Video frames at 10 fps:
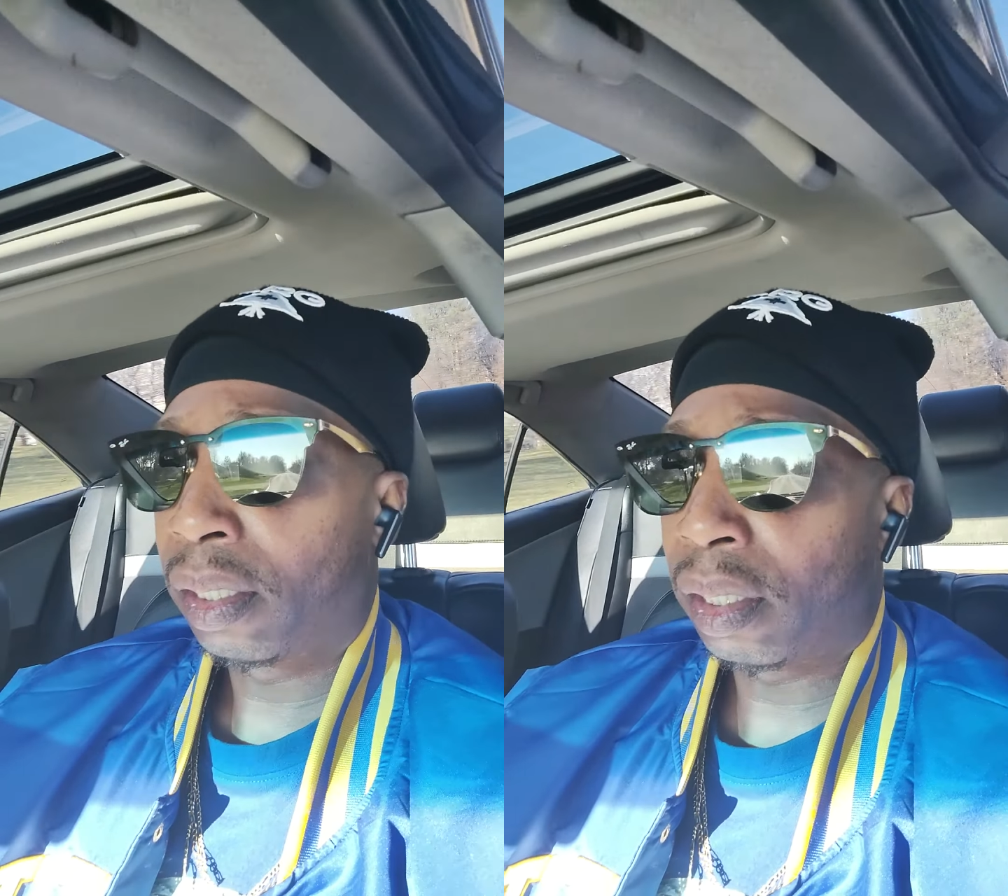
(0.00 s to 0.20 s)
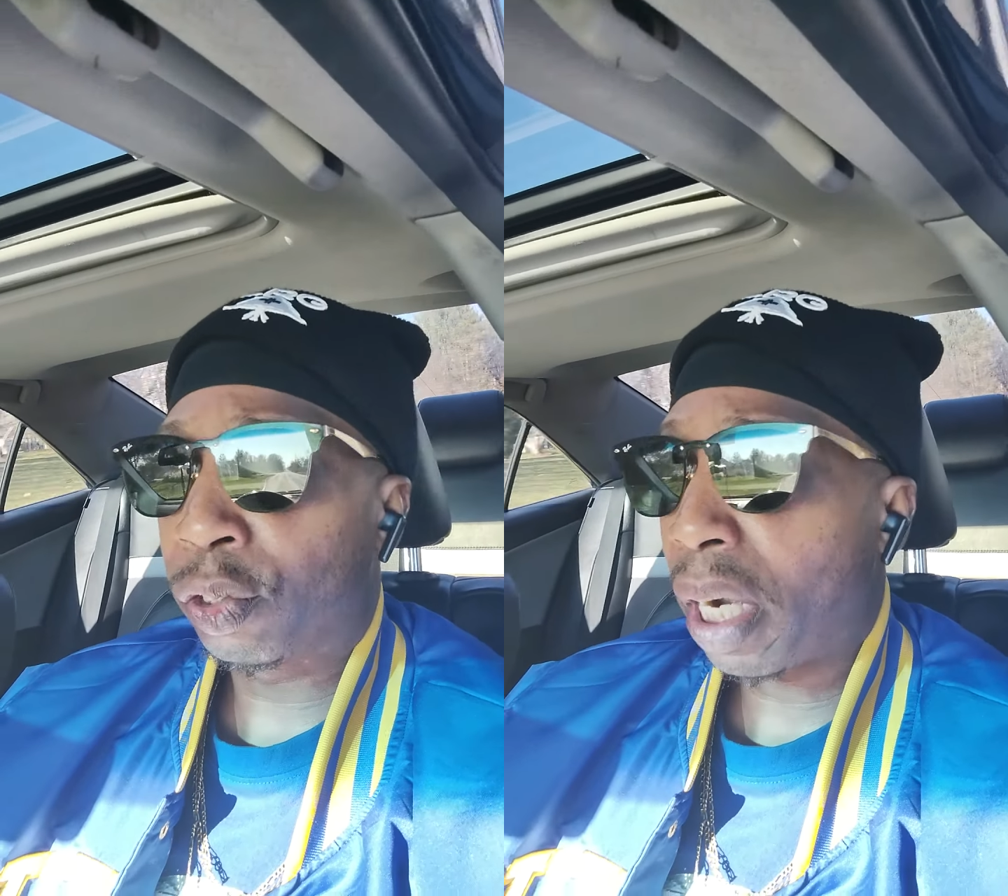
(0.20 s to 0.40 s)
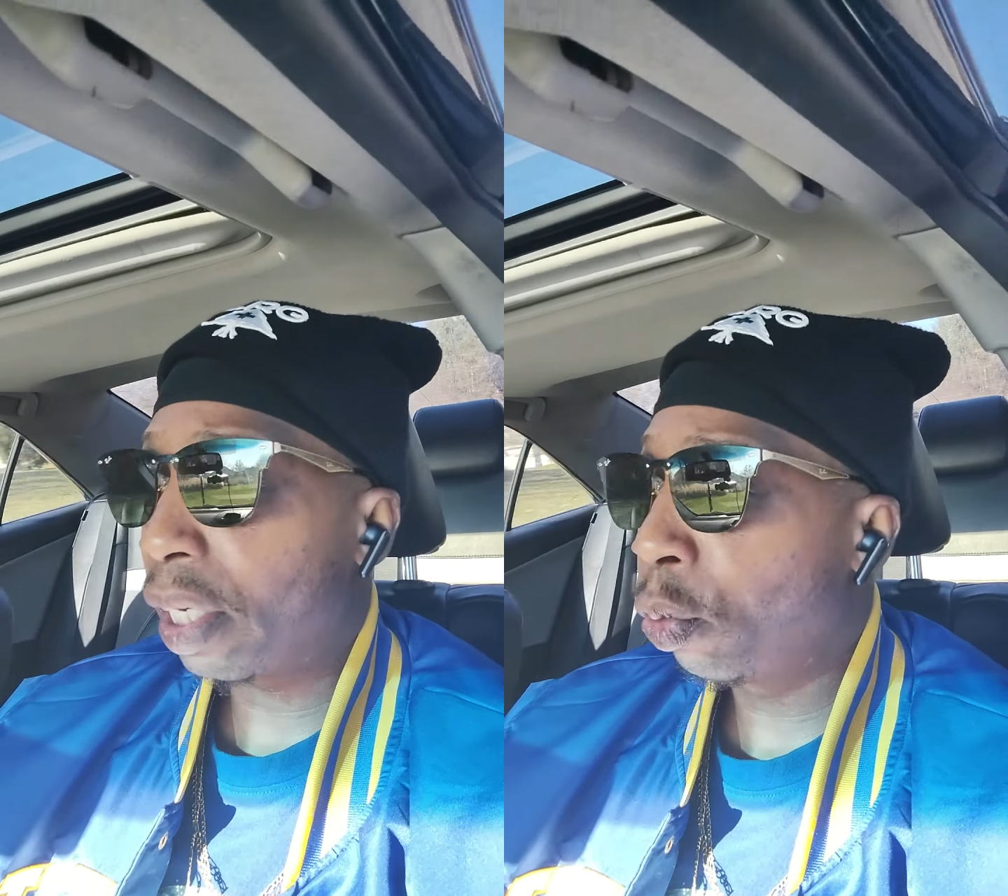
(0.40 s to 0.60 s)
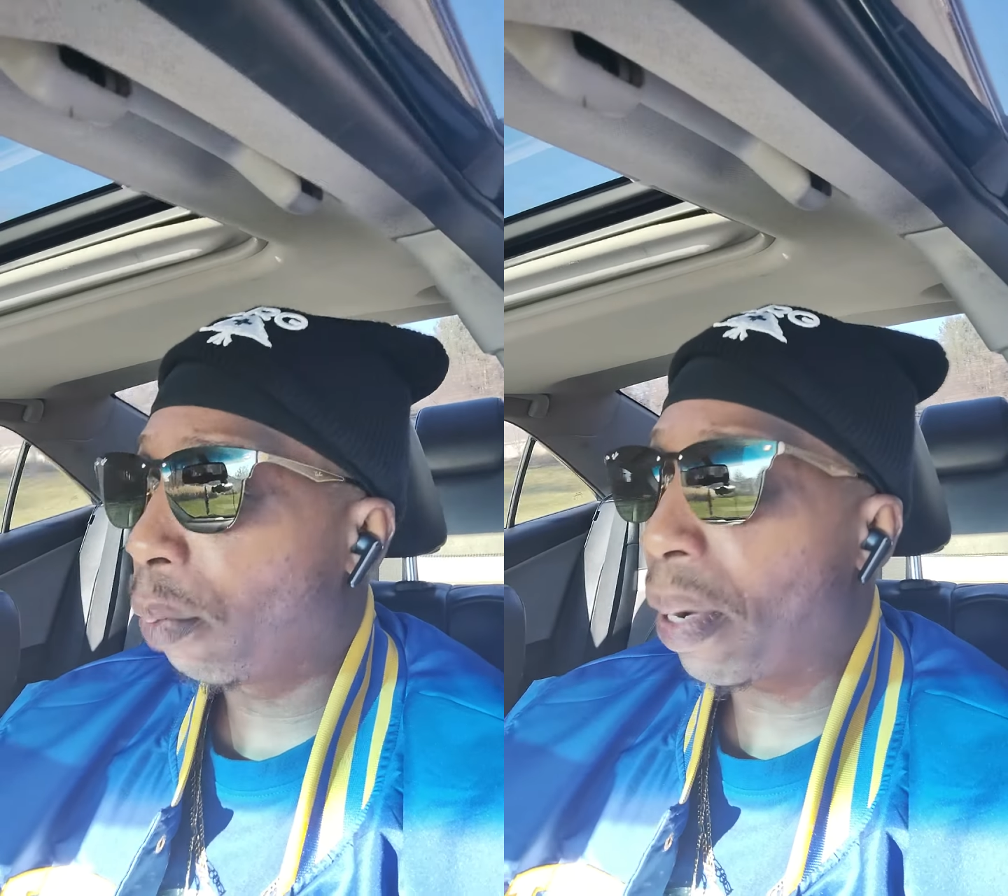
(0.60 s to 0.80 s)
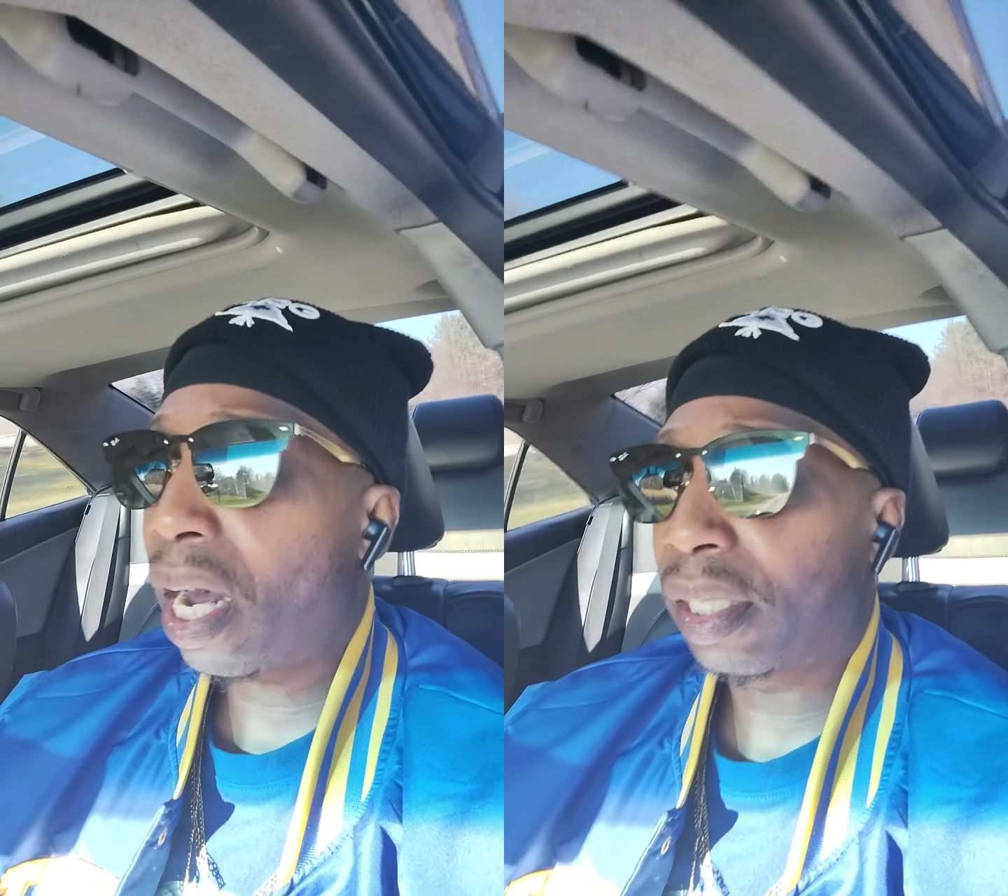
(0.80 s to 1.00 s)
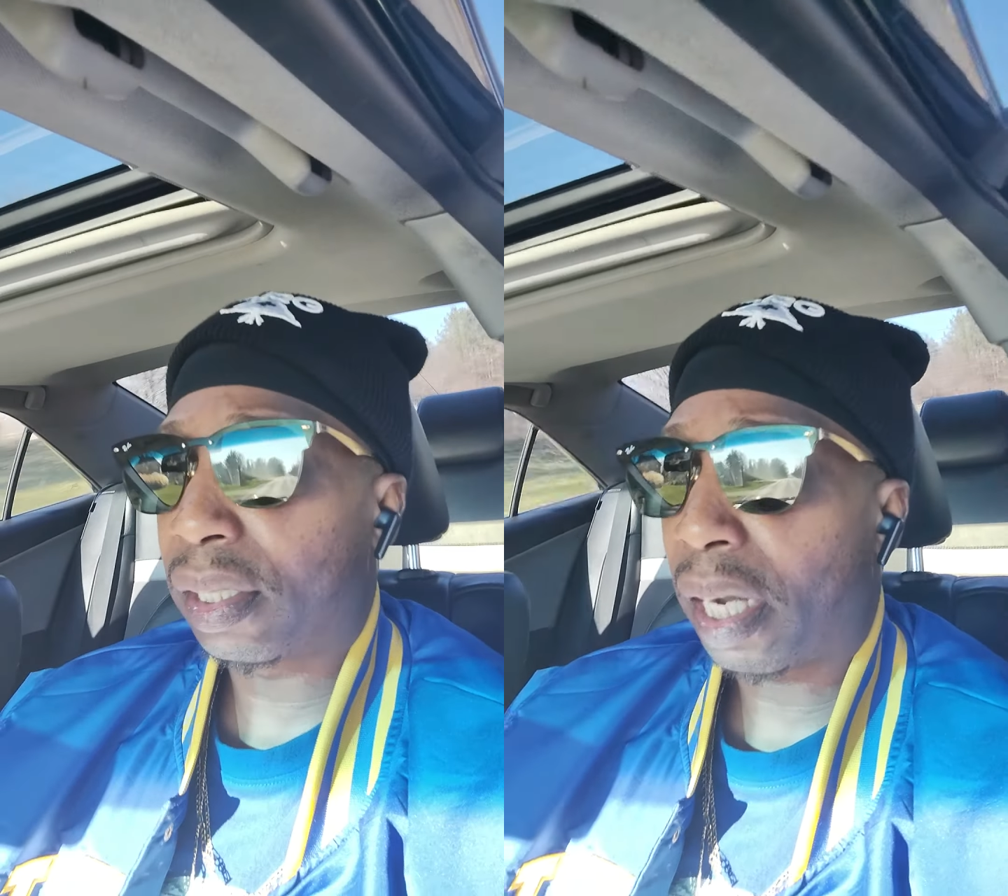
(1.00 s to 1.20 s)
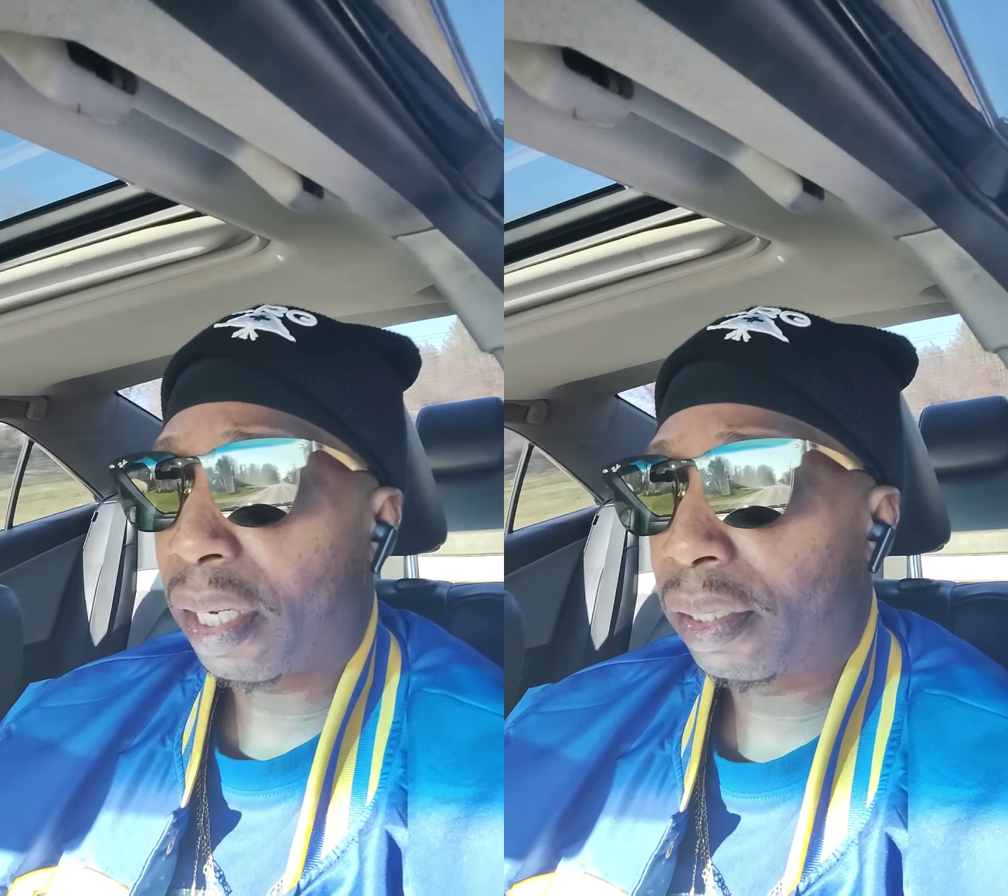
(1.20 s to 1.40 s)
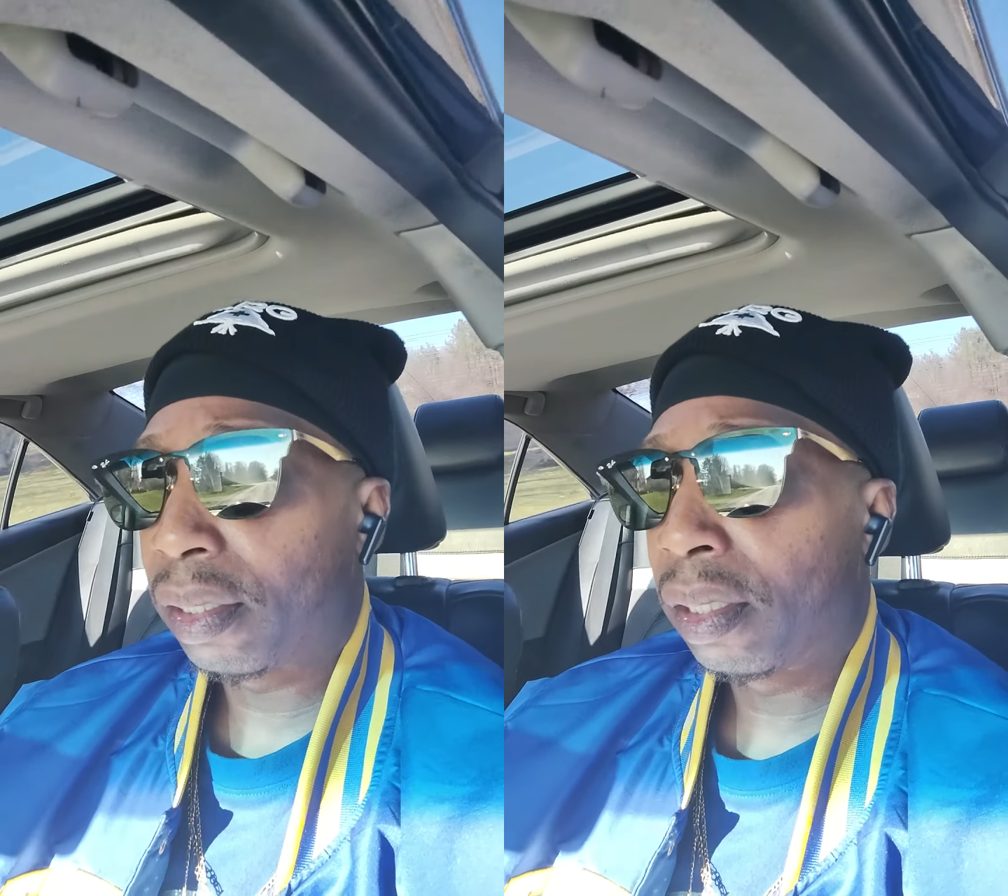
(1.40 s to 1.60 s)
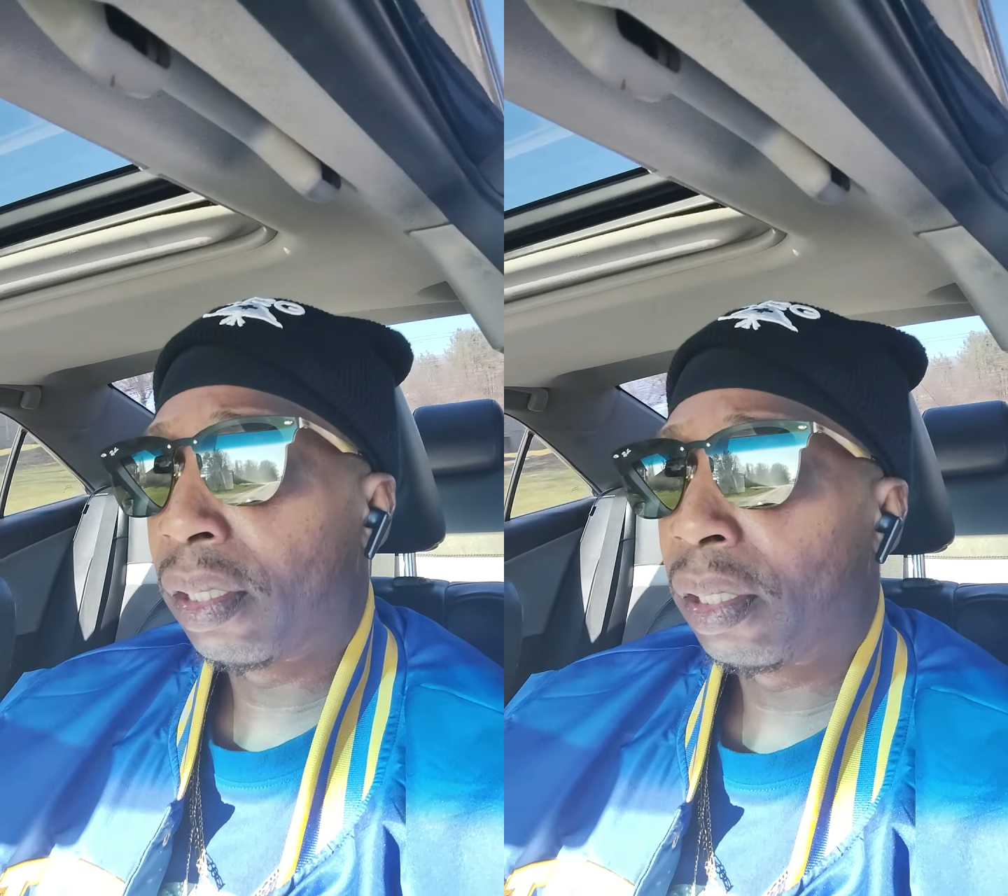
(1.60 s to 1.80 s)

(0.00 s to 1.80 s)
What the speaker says: to try to apologize.